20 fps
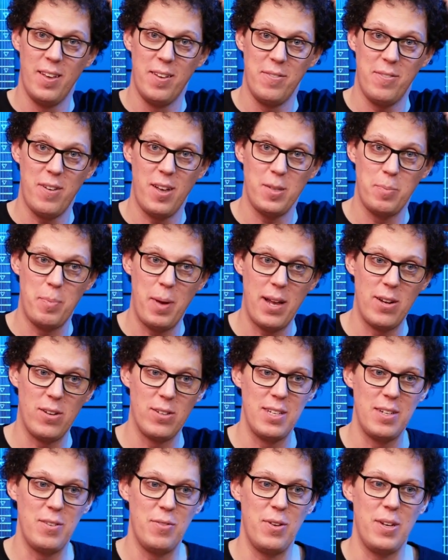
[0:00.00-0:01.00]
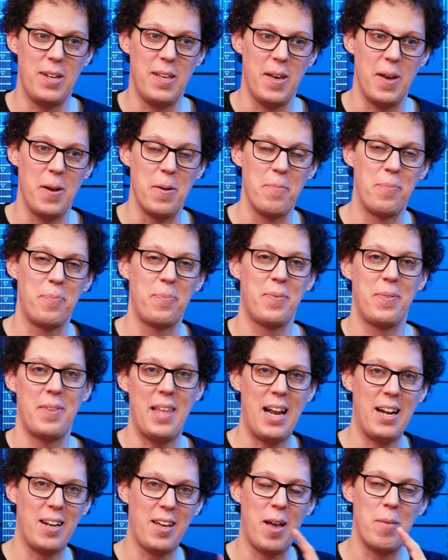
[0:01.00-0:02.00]
fuzz pedals in a video.
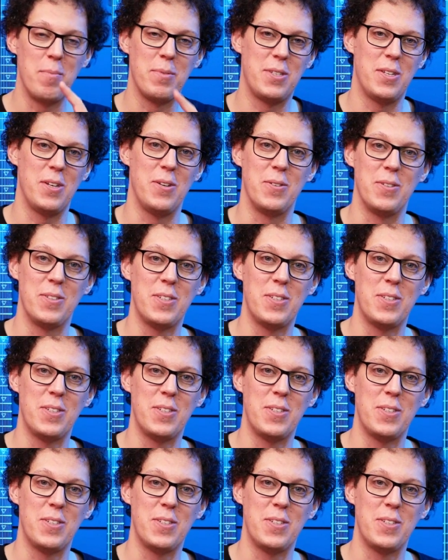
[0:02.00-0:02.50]
That'll come soon.